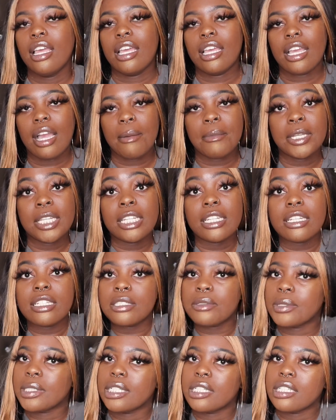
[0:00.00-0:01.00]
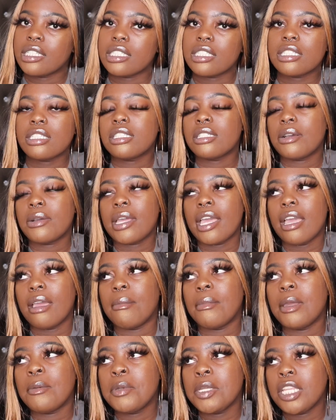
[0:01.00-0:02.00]
I mean, it is what it is. It's okay.
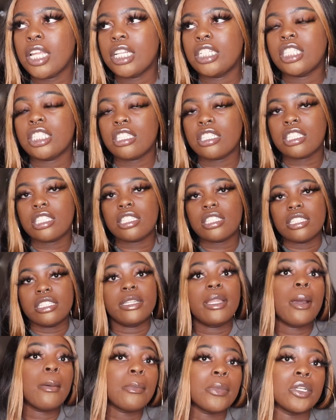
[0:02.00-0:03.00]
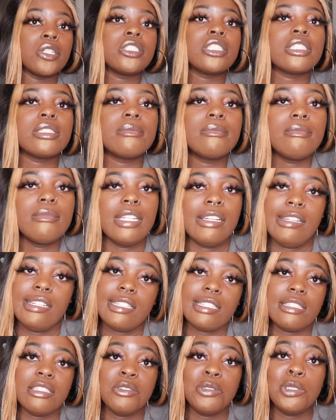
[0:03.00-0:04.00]
Maybe they just numbers.
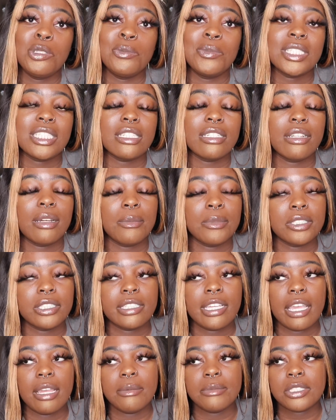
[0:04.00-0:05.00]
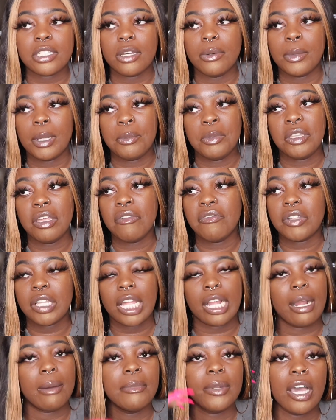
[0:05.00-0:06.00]
It's, YouTube is a numbers game, so maybe they feel
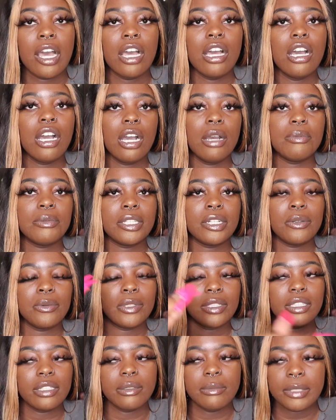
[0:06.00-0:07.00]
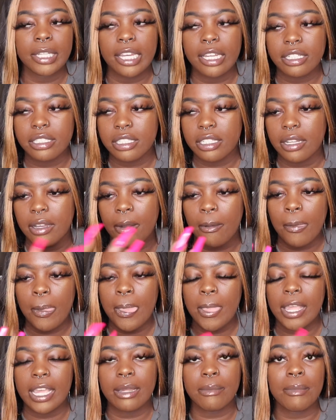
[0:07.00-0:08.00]
like I'm not up there with them yet. So,
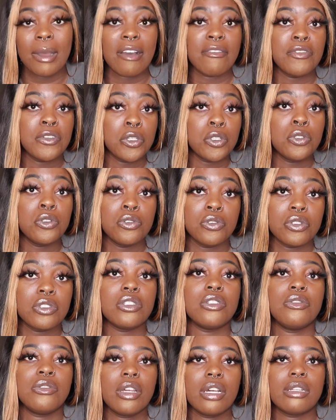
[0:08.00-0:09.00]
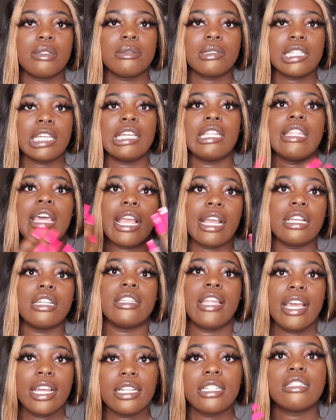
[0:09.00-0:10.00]
and my views, you know what I'm saying? That
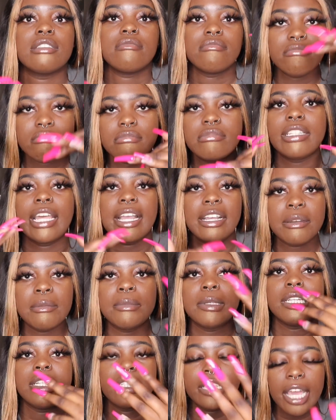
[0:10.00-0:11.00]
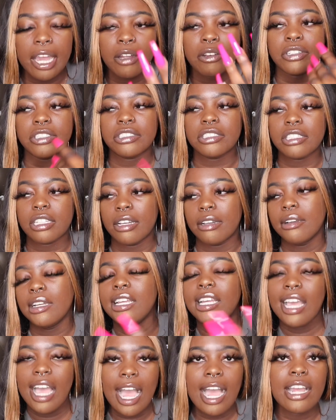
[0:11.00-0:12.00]
that that can be a downer. So,
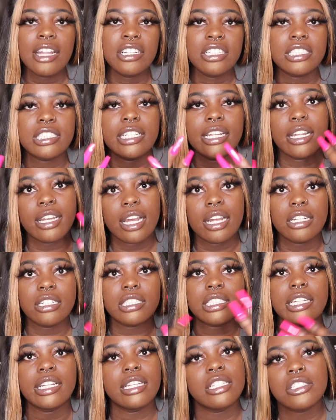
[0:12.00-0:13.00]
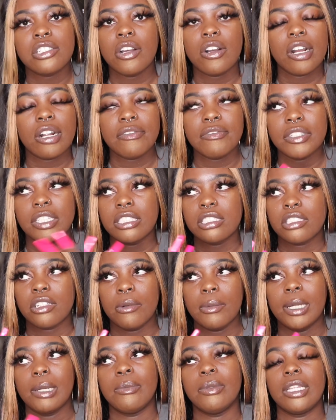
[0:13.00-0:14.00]
I understand. I understand. It's no hard feelings, no
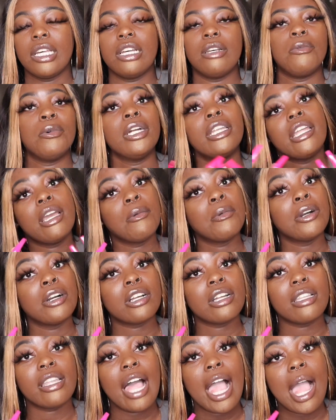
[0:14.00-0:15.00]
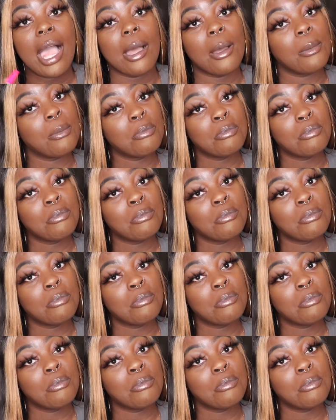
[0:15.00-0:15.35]
bad blood. One day we'll collab.